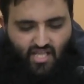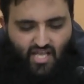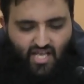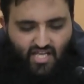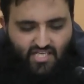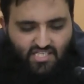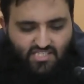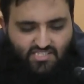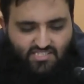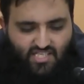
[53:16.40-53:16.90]

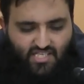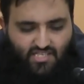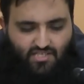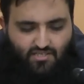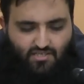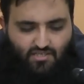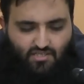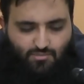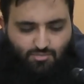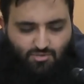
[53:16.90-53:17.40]
And he
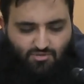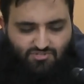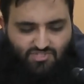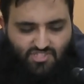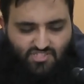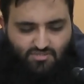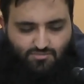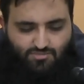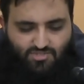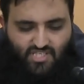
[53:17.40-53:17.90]
said, the
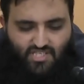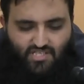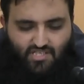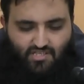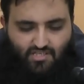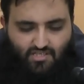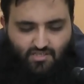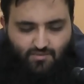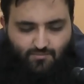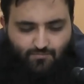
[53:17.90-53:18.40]
Prophet said,
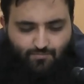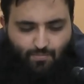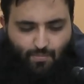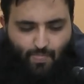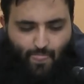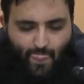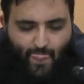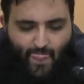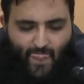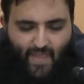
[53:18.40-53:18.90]

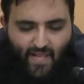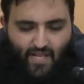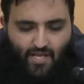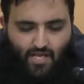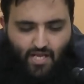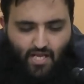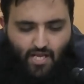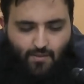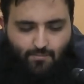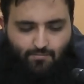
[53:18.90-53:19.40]

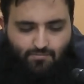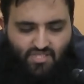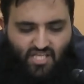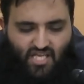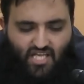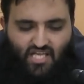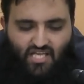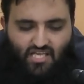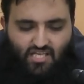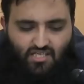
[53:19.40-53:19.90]

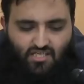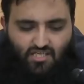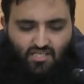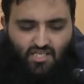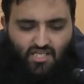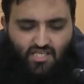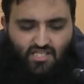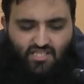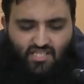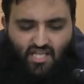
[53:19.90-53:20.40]
that
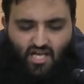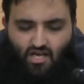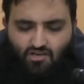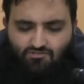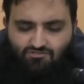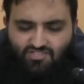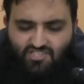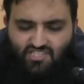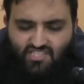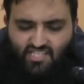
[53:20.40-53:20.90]
in that
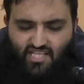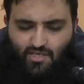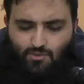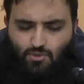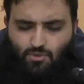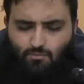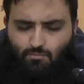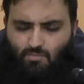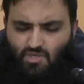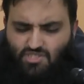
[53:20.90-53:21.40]
oven
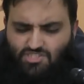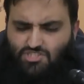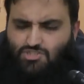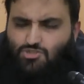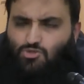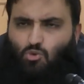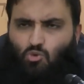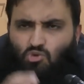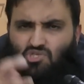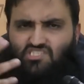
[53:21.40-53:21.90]
there were
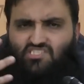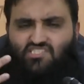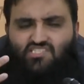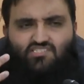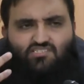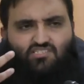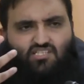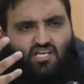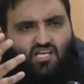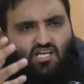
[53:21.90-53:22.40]
much
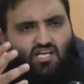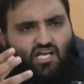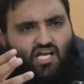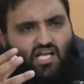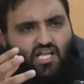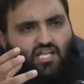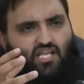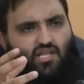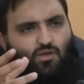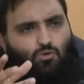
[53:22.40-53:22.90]
noises
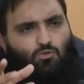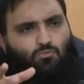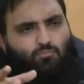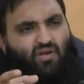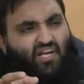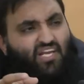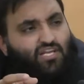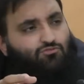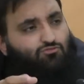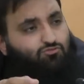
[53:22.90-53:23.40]
and there were
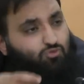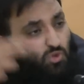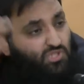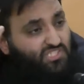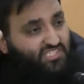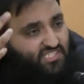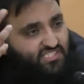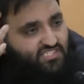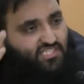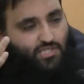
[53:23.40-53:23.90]
many
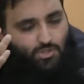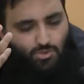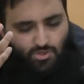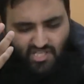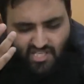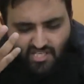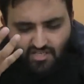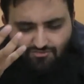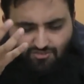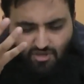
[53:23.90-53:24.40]
voices he
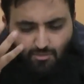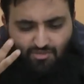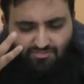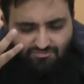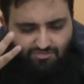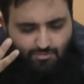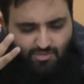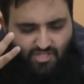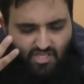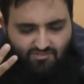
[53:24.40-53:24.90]
could hear coming
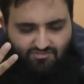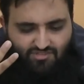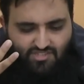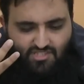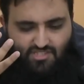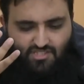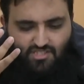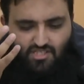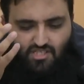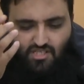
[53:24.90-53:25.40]
from the oven.